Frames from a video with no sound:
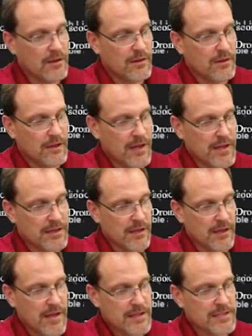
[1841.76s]
you got
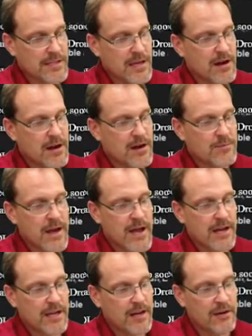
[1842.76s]
the SD card
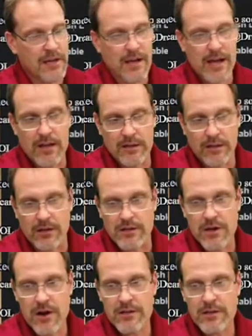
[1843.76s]
back here. You got it. You can
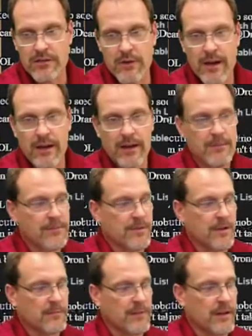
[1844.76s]
charge it right up
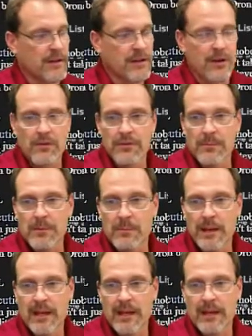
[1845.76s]
from the, you know, from the
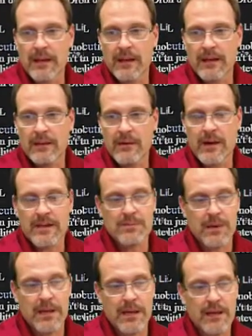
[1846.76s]
mini uh,
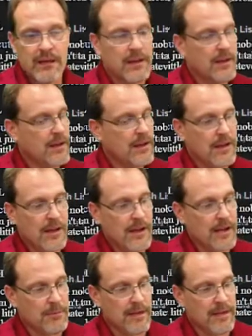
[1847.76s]
USB.
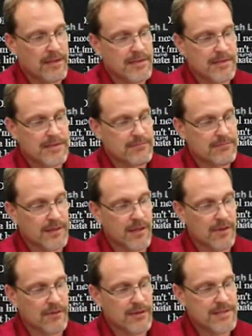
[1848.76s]
I mean, it's you
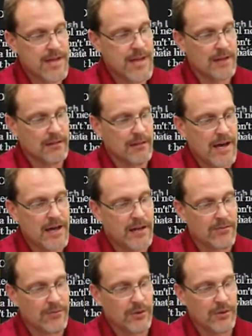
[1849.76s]
know, it's got a lot
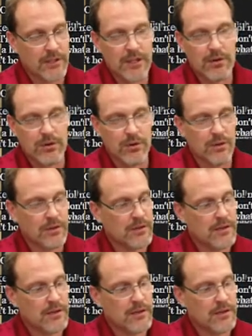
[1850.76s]
of really cool.